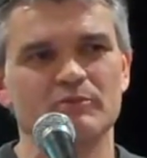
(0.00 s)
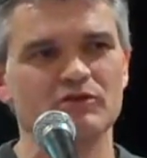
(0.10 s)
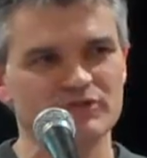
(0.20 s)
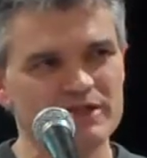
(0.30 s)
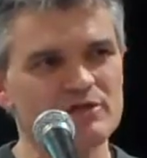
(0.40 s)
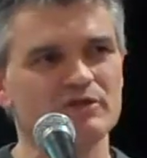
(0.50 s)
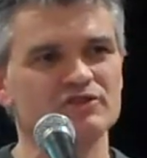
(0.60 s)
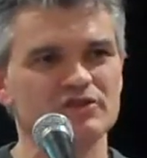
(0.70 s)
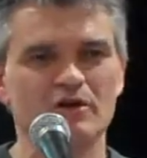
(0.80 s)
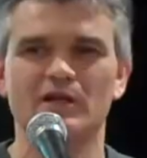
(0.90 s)
Because then you
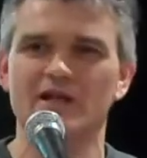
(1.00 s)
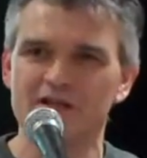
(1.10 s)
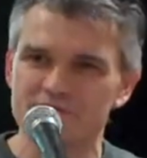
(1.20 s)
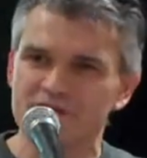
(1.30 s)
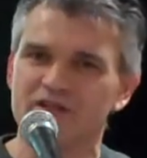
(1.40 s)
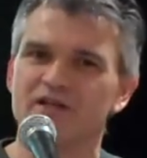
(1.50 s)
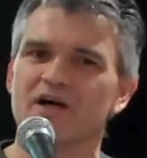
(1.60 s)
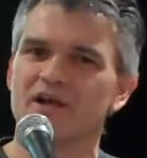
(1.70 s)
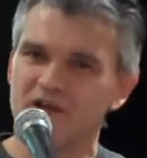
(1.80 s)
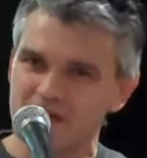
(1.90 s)
can start living
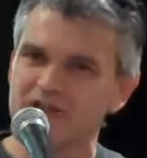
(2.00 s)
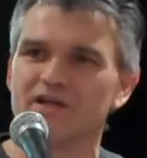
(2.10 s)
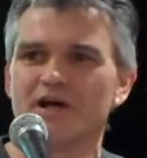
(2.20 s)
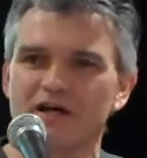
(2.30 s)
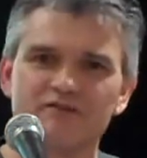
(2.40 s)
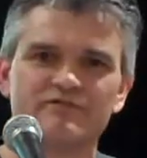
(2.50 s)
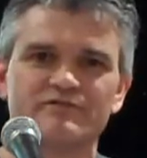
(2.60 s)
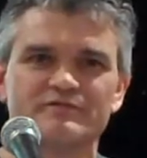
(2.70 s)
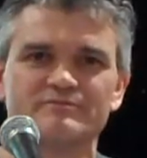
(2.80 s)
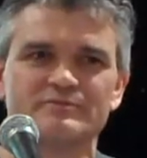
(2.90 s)
a lucky
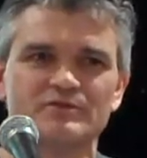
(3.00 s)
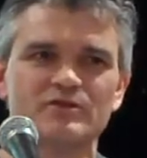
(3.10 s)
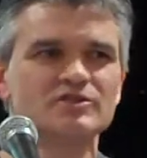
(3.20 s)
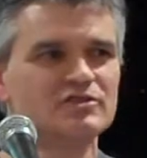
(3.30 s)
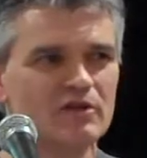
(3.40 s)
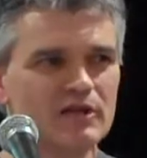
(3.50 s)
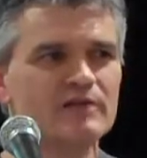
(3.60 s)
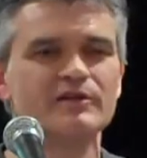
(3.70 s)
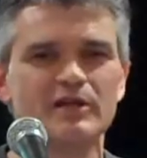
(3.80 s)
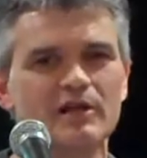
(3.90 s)
life. You can start
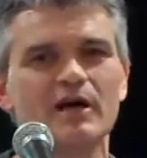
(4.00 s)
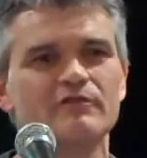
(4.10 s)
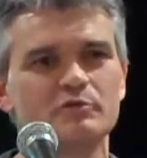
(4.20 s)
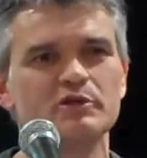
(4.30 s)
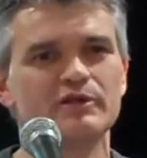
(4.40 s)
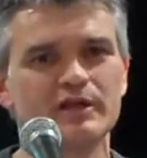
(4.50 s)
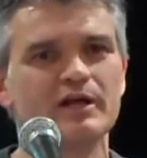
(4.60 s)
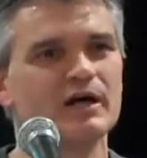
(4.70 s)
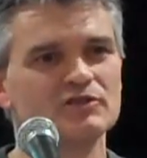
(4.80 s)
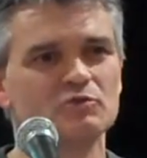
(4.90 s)
living a life where you
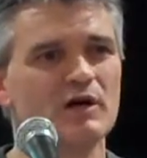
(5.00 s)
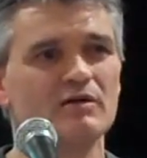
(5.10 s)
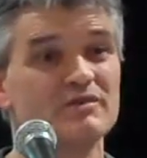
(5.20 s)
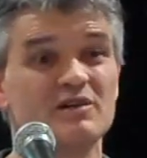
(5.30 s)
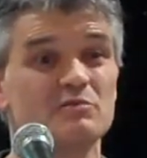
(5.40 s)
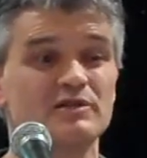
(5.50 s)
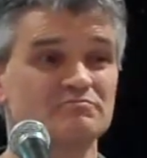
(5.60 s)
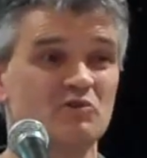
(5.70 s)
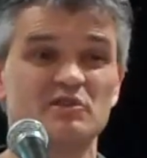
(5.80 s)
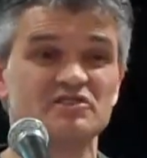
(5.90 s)
realize, wow, you know what,
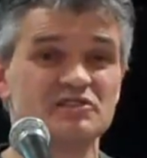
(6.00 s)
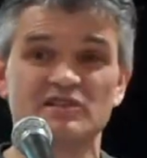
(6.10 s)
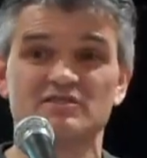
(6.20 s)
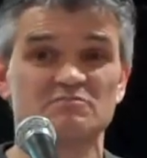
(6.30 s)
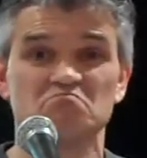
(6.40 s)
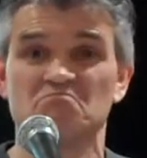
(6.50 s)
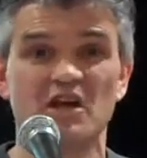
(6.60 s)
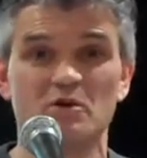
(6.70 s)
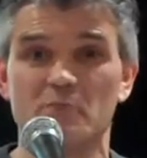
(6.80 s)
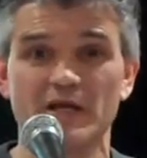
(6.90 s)
all these things,
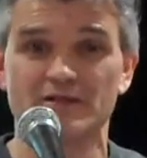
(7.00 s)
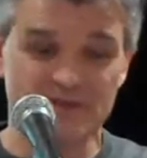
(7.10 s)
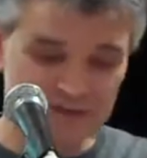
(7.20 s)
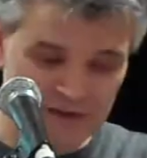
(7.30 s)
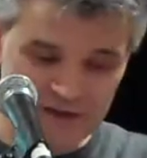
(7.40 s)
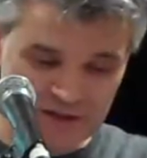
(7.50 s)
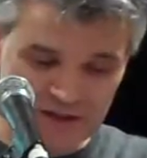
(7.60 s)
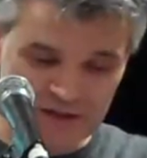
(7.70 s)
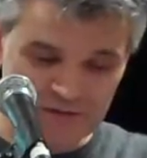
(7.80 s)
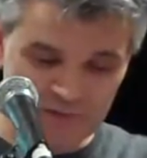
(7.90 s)
they don't matter.
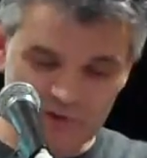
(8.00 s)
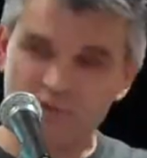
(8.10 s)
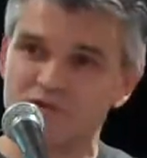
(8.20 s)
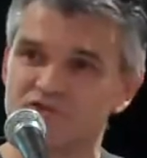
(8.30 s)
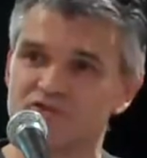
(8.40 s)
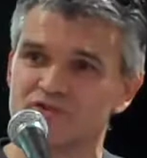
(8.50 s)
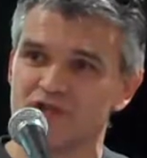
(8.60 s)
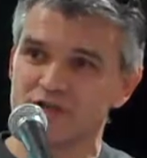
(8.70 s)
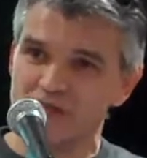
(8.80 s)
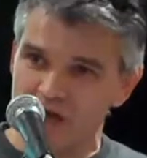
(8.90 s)

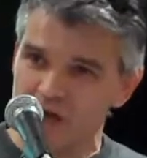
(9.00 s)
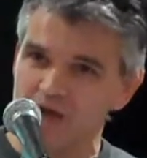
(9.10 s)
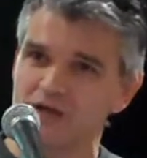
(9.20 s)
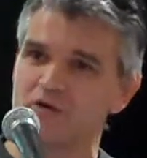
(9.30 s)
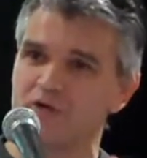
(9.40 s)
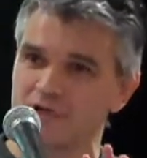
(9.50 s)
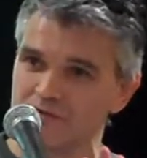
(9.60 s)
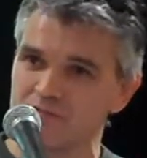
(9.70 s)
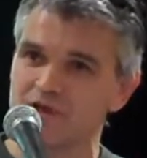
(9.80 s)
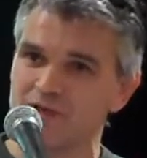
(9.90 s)
Because in an area where
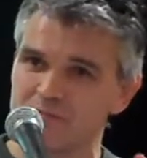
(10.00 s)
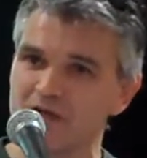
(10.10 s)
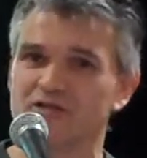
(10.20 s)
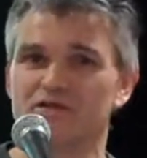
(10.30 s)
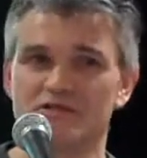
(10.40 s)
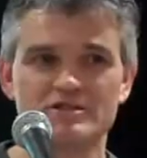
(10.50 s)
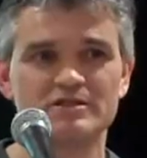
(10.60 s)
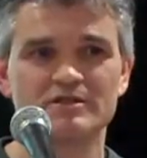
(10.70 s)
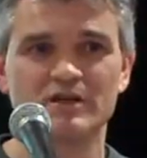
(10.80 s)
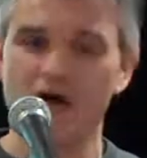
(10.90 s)
it really
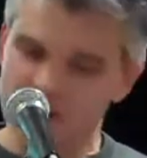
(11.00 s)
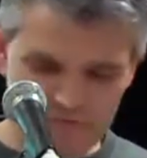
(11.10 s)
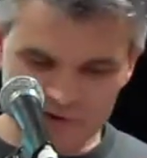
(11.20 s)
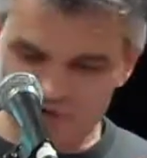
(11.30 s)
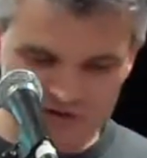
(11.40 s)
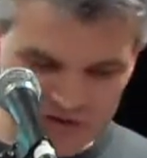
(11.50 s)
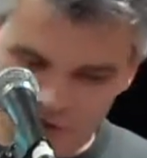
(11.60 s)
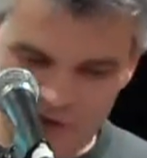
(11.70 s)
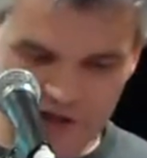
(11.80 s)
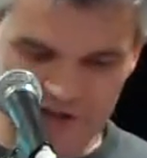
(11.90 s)
matters, I've been
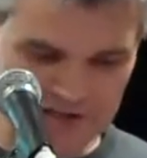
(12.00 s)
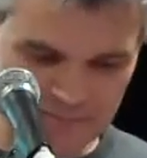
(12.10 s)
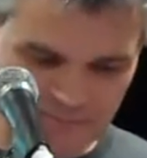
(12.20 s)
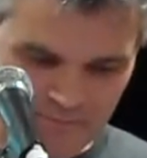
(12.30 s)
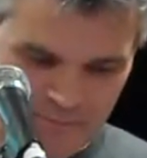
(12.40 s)
so lucky.